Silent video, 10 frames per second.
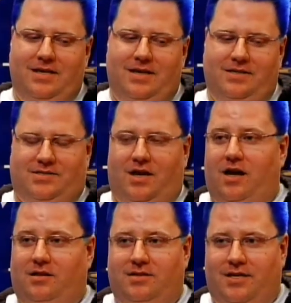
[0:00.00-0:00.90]
It's a
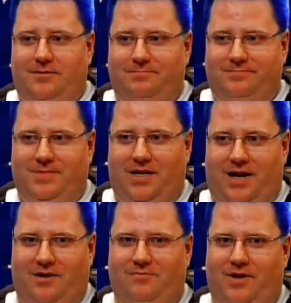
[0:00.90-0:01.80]
holiday that
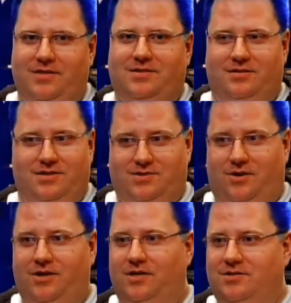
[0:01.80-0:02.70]
I invented that
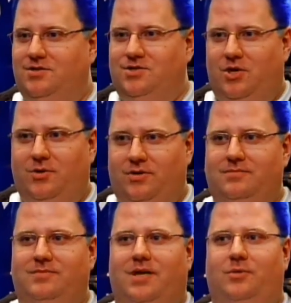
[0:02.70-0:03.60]
started as a joke
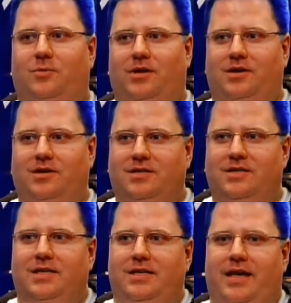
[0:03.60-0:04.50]
at work,
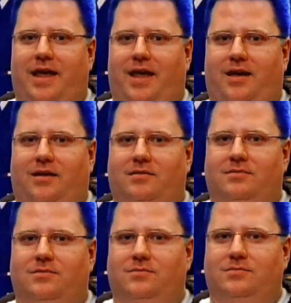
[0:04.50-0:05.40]
and
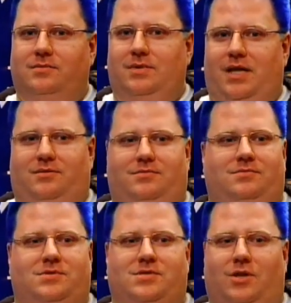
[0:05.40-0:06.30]
it
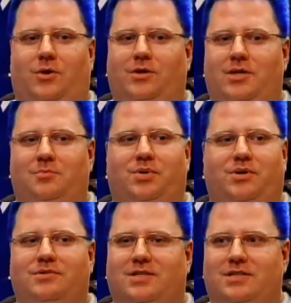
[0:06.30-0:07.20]
slowly
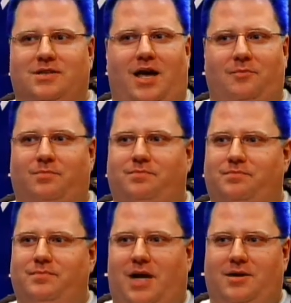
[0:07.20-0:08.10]
built into,
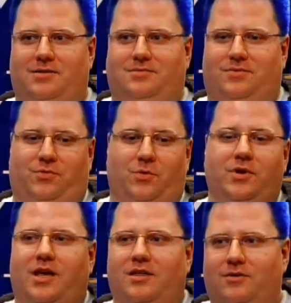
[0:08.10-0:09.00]
I threw
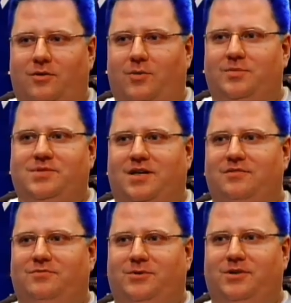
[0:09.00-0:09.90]
together a website
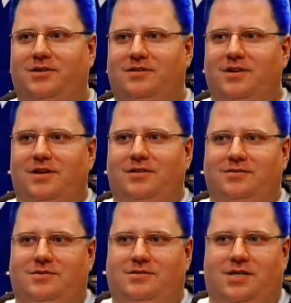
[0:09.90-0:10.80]
for it,
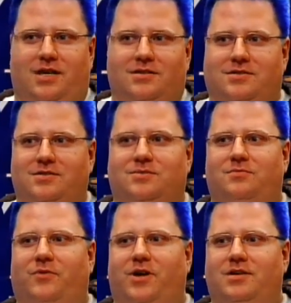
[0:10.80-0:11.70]
sent it to some
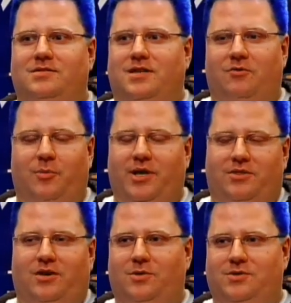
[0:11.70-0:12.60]
friends, and everybody
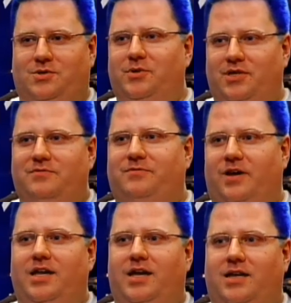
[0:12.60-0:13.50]
thought it was a really
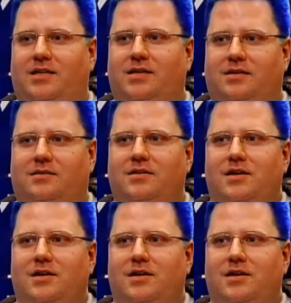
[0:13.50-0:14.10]
funny idea.